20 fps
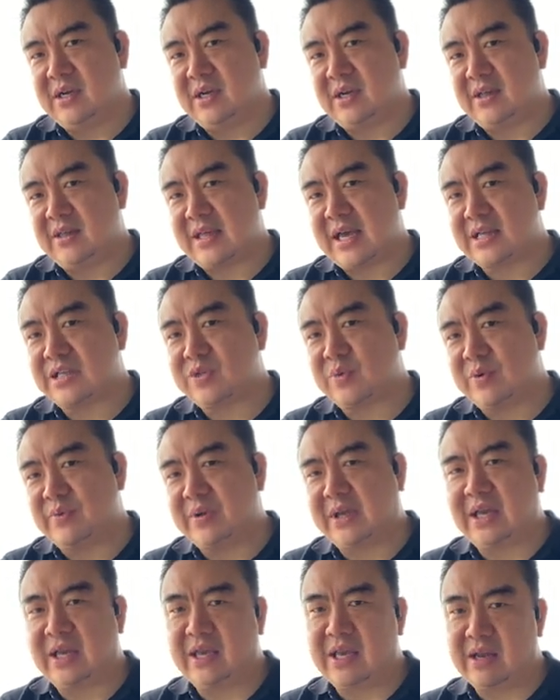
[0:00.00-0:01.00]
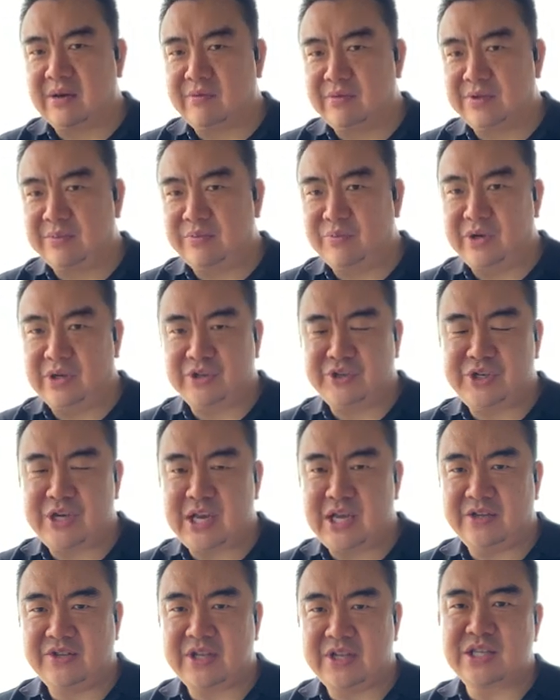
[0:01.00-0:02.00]
That's when we can get some real change.
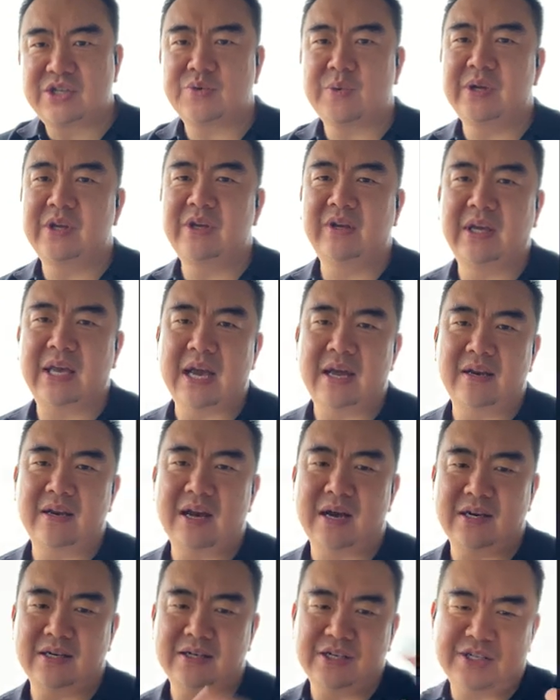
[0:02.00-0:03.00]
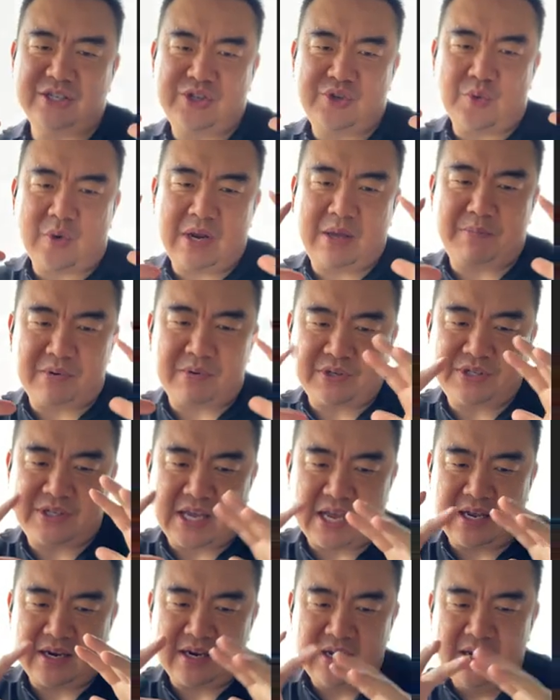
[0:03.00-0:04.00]
That's when you get not just
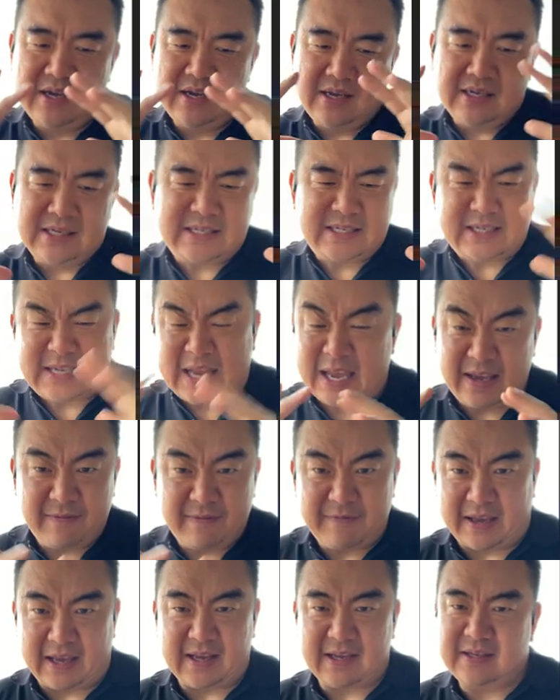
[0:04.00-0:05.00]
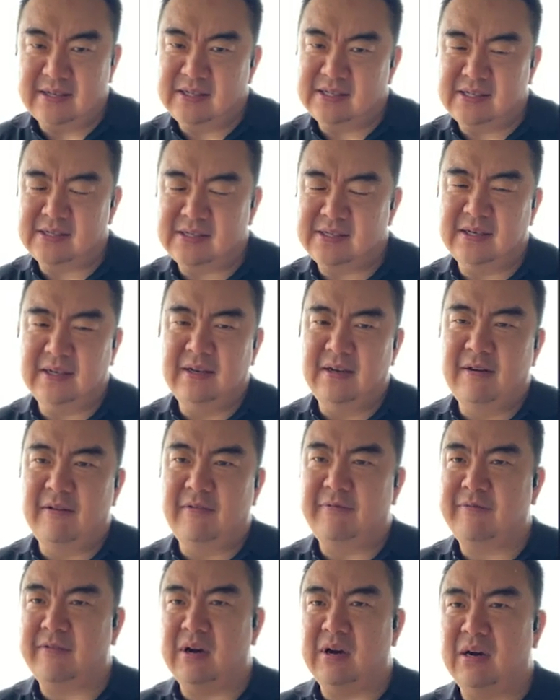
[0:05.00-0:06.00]
20% savings
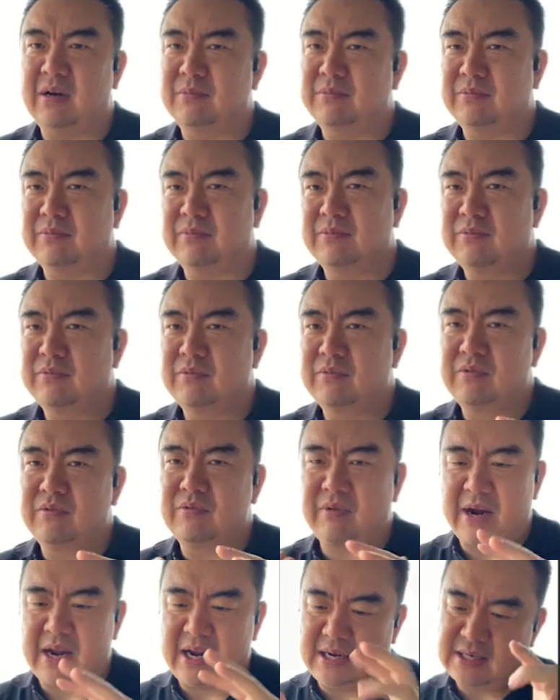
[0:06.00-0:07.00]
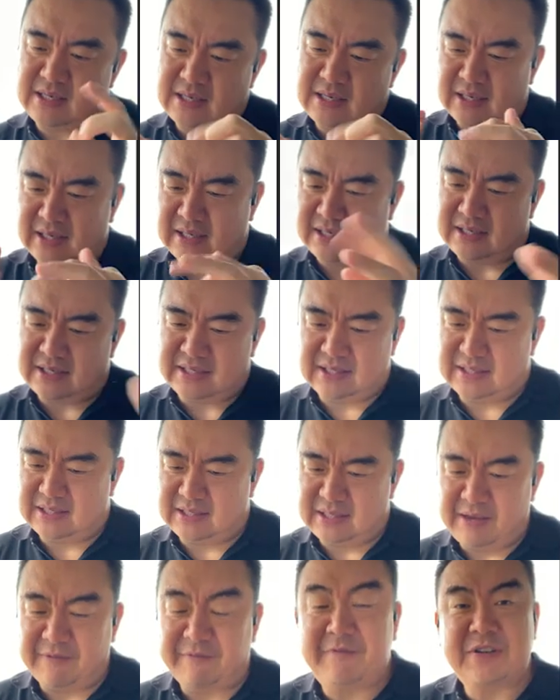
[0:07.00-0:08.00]
from great
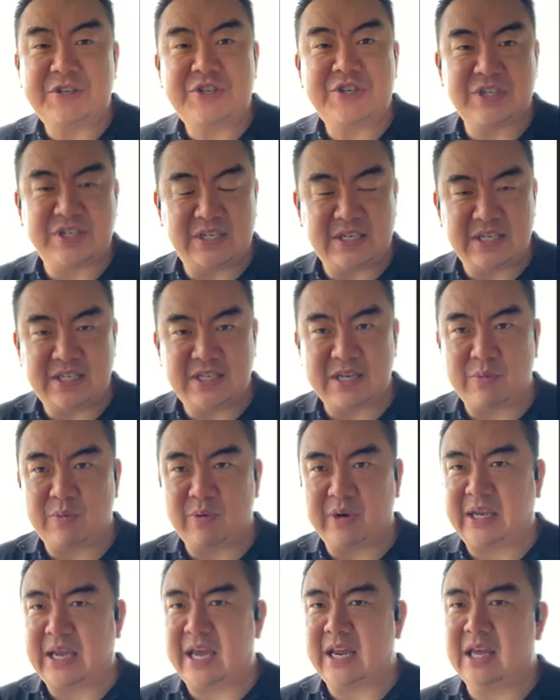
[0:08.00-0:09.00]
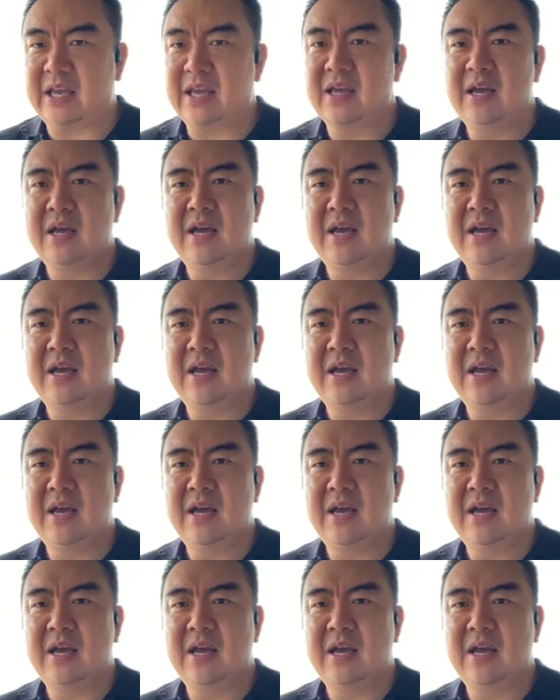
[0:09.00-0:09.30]
efficiencies that we're gaining,